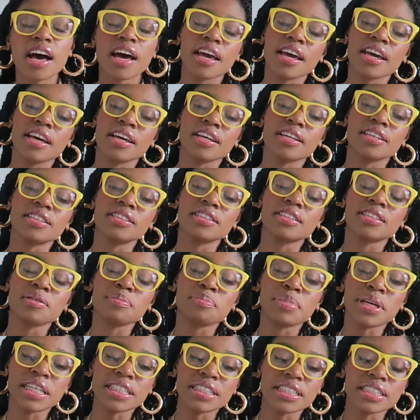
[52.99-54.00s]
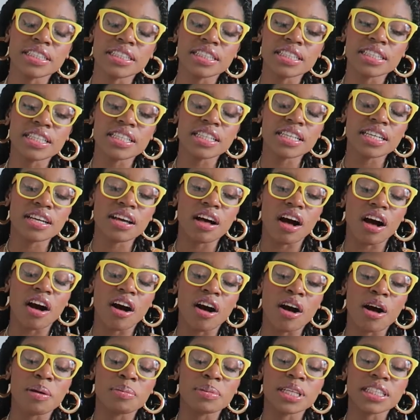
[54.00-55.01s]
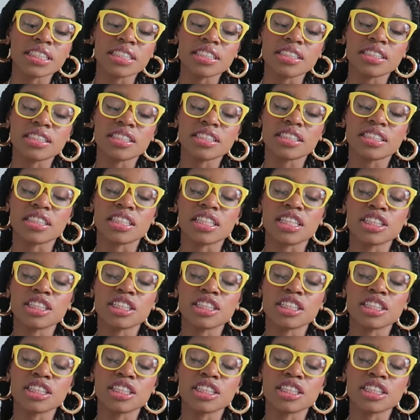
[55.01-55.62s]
And basically, this is just an